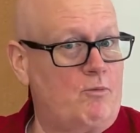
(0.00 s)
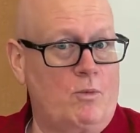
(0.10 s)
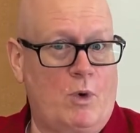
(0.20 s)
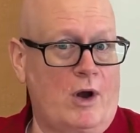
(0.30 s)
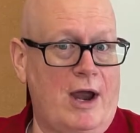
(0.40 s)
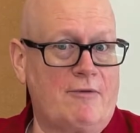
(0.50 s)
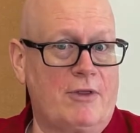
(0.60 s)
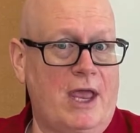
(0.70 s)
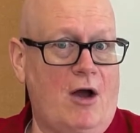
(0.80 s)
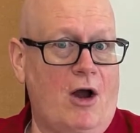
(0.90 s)
wherever
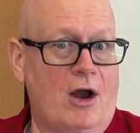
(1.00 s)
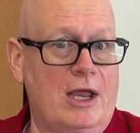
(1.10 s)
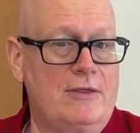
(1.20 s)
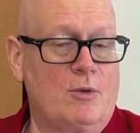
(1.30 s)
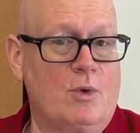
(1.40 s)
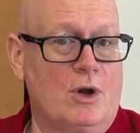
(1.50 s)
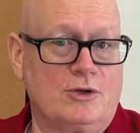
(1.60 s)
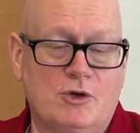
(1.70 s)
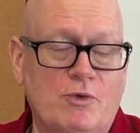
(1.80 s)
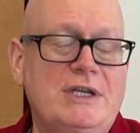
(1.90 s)
they are in the world.
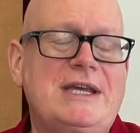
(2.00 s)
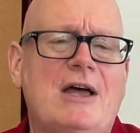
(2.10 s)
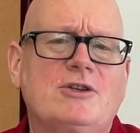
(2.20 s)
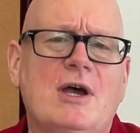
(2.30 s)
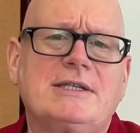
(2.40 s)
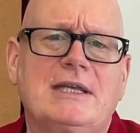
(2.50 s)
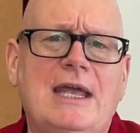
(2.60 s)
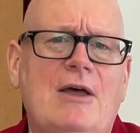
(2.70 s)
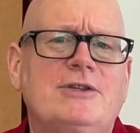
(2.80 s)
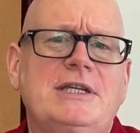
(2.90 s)
So reach out to us at
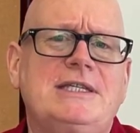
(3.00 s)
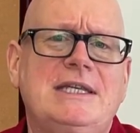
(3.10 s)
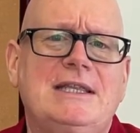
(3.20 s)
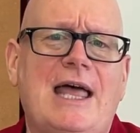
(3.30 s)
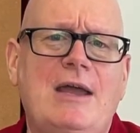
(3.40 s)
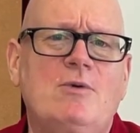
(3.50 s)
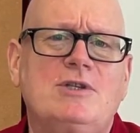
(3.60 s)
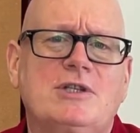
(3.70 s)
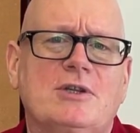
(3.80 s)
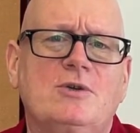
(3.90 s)
LTC Language
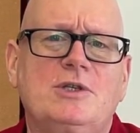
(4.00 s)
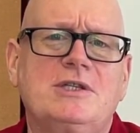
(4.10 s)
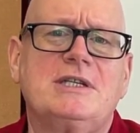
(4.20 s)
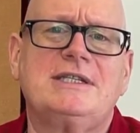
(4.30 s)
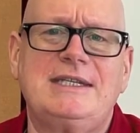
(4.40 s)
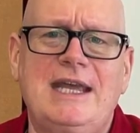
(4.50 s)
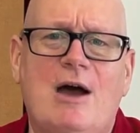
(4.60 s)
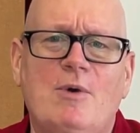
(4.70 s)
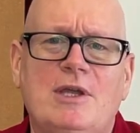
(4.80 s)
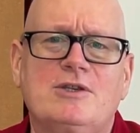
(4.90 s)
Solutions and see how
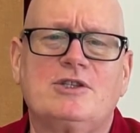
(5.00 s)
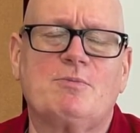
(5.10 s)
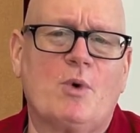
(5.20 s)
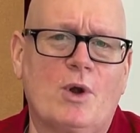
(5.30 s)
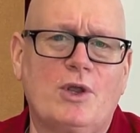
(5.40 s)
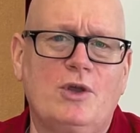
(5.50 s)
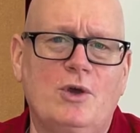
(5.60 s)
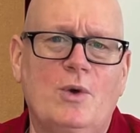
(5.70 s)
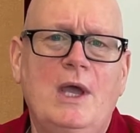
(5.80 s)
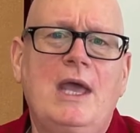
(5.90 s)
we can support
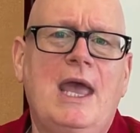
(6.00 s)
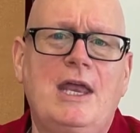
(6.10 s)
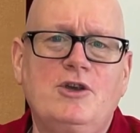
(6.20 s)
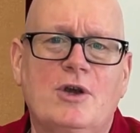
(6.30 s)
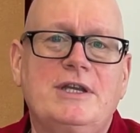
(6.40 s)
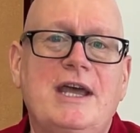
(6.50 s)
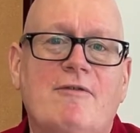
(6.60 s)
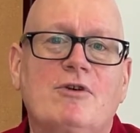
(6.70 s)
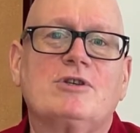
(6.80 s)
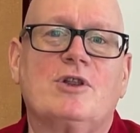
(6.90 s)
you and your
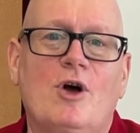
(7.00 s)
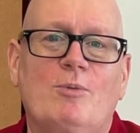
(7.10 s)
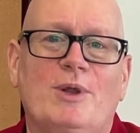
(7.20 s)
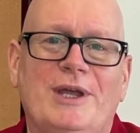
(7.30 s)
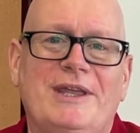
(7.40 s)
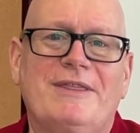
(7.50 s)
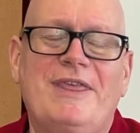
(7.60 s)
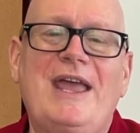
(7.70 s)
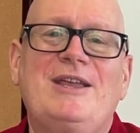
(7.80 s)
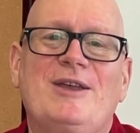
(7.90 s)
endeavors globally.
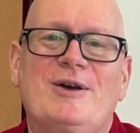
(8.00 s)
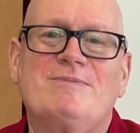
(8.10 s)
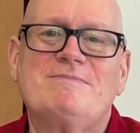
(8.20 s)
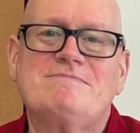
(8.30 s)
Thank you.